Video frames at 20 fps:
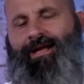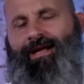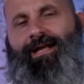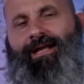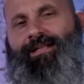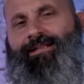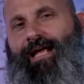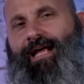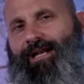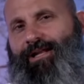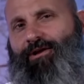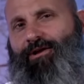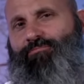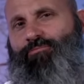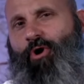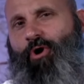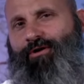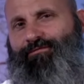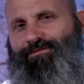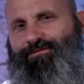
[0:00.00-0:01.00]
Natalie, I'm
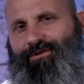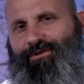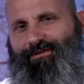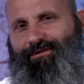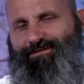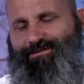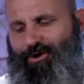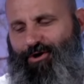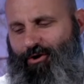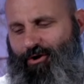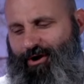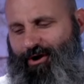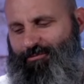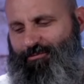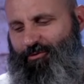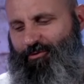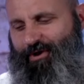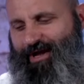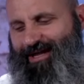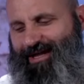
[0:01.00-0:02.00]
mindful of
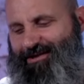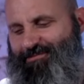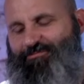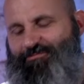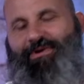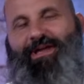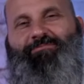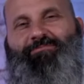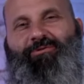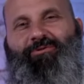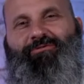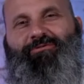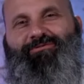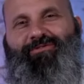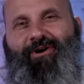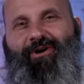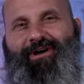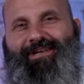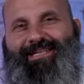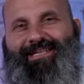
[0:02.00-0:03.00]
time. Where can people
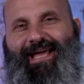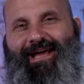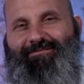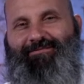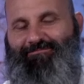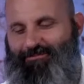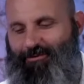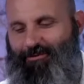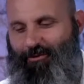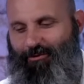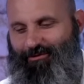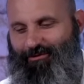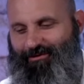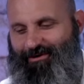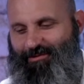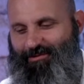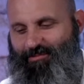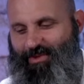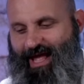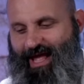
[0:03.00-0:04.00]
find out more
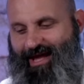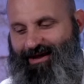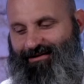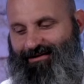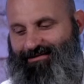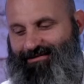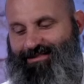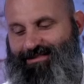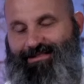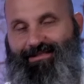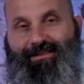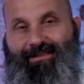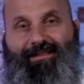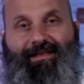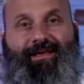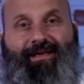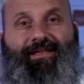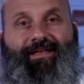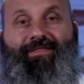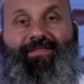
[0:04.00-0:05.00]
about
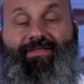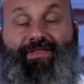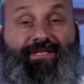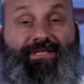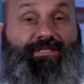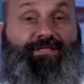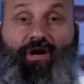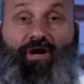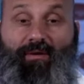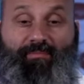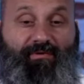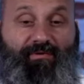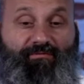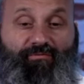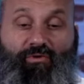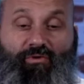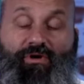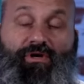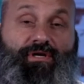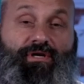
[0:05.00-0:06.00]
this type of
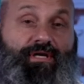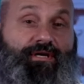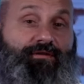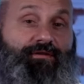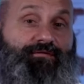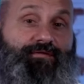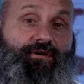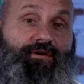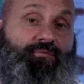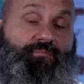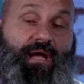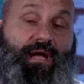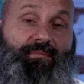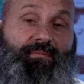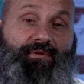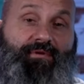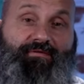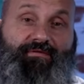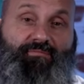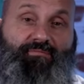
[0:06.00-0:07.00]
work? If there are
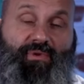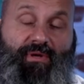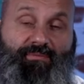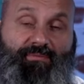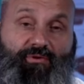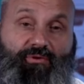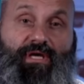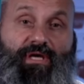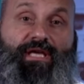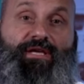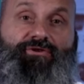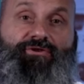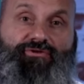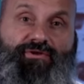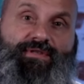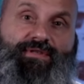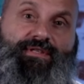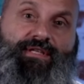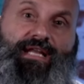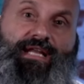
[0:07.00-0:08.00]
maybe even people who are
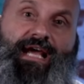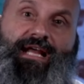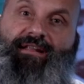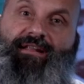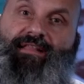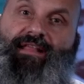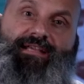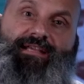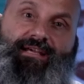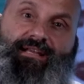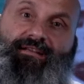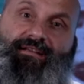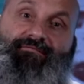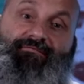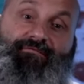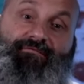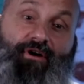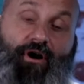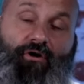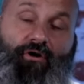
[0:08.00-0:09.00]
interested, how do they get
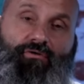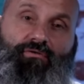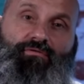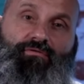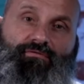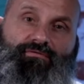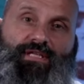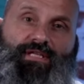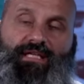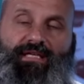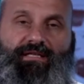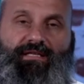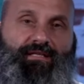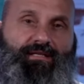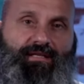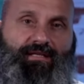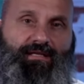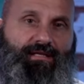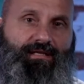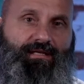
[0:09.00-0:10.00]
involved
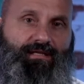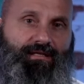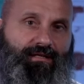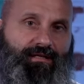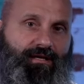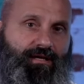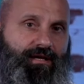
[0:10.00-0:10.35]
in